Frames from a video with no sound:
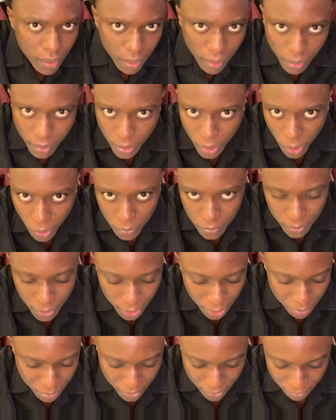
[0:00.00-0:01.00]

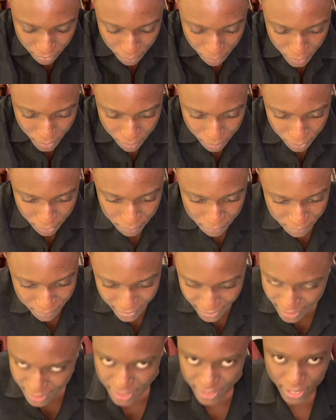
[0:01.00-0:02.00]
Hello, beautiful people.
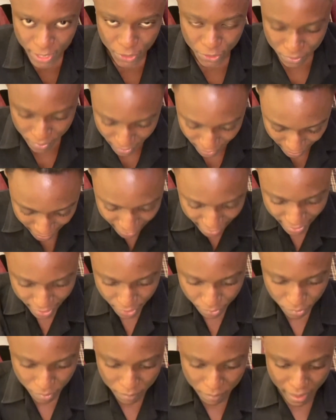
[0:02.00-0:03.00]
It's Adrian,
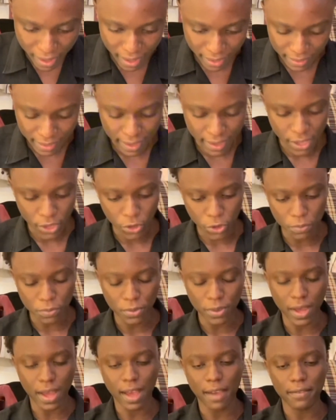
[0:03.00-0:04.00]
and we're back. I hope
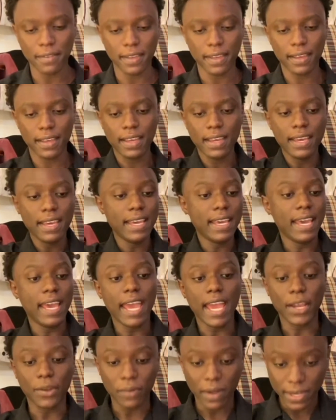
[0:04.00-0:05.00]
you're having
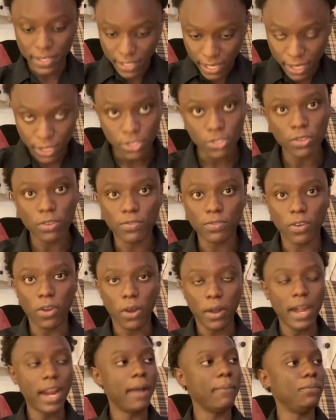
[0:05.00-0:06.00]
a great day so
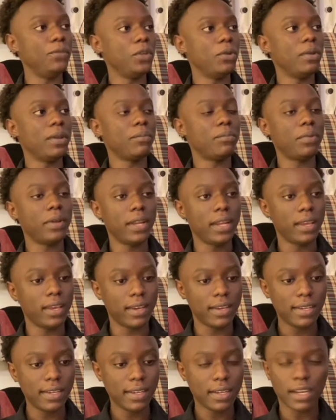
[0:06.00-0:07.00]
far. I'm doing pretty
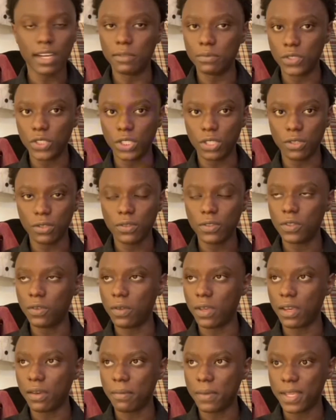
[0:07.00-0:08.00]
good. I'm chill,
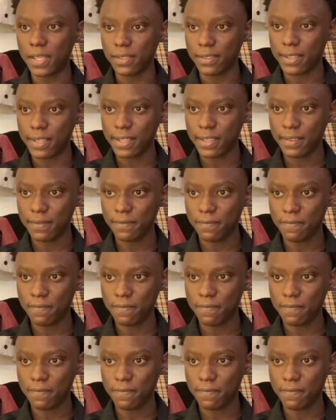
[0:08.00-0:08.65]
doing amazing.